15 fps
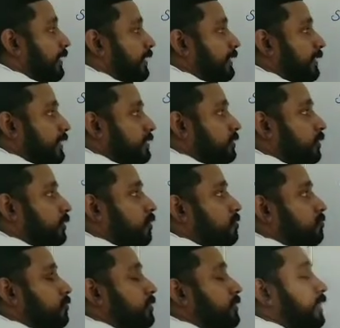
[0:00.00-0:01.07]
Here 3 is the
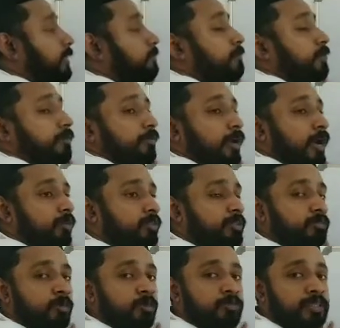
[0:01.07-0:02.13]
constant term. We have to
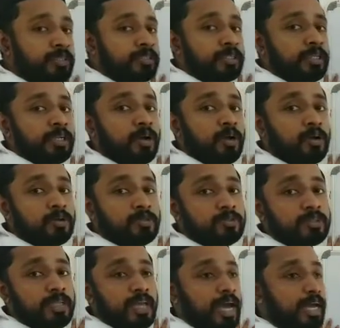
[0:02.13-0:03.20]
move this 3 onto
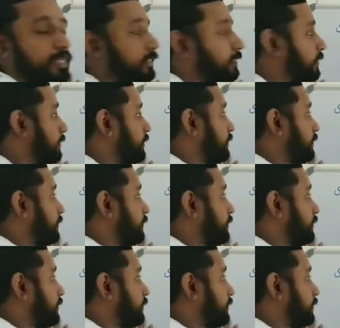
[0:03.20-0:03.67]
the RHS.